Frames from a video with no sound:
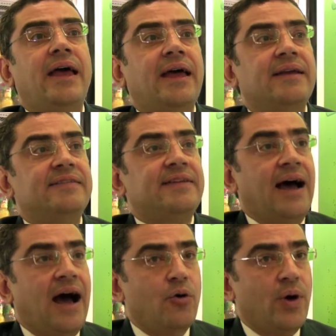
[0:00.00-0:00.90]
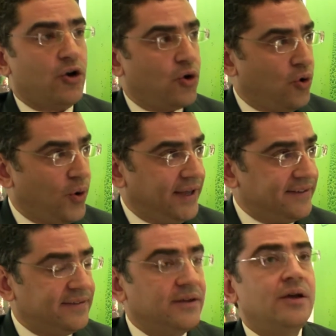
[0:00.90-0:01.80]
and our
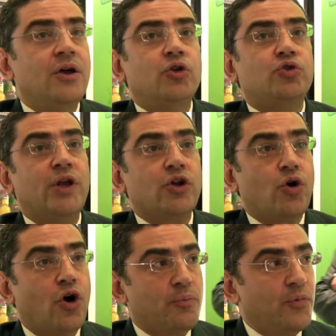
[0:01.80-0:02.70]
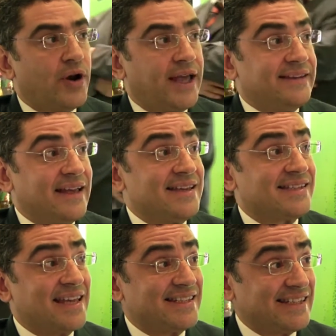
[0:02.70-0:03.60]
quest to incorporate
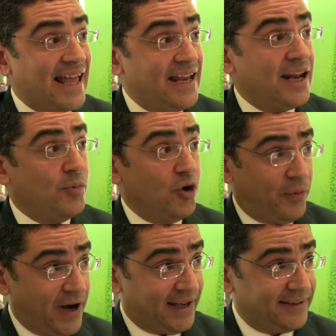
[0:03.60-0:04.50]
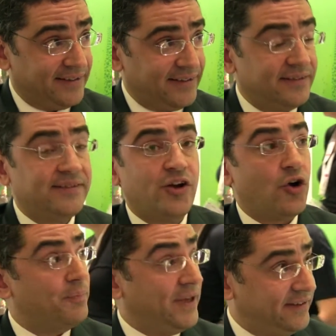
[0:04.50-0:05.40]
sustainable practices in
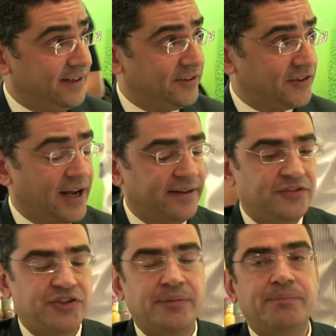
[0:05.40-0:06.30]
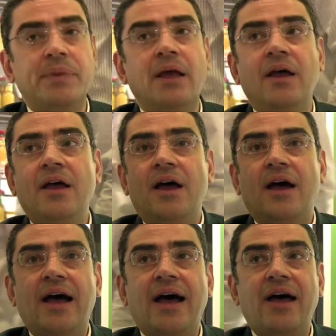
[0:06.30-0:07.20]
our business strategy.
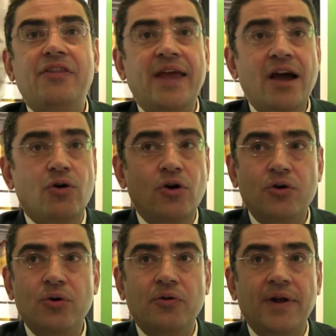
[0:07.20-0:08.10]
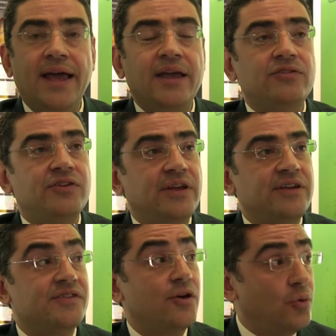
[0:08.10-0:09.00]
The EcoCool range
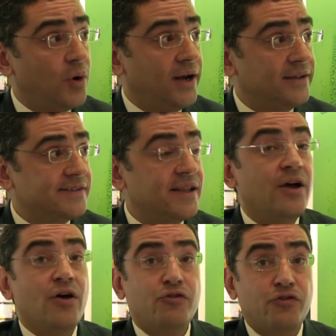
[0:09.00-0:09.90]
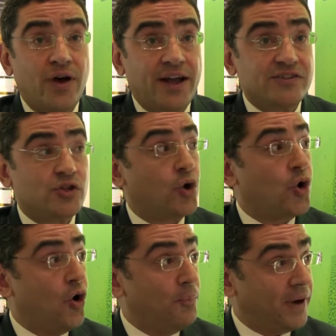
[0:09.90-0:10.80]
is the world's first
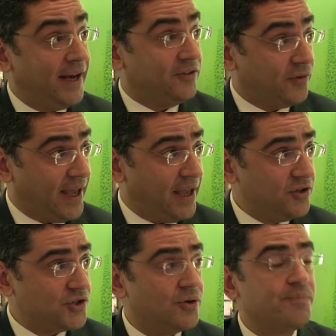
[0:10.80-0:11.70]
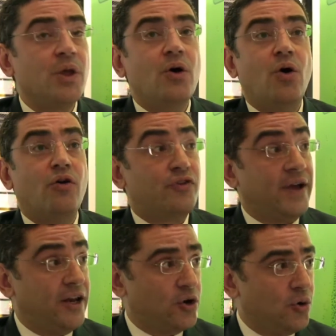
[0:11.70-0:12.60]
complete range
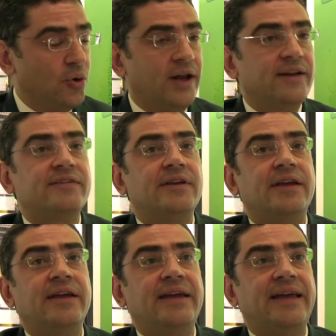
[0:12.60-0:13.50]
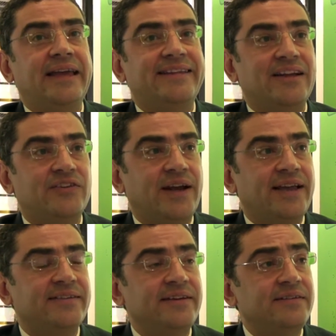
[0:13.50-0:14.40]
of green coolers. It
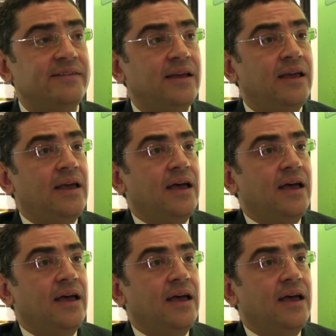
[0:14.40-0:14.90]
addresses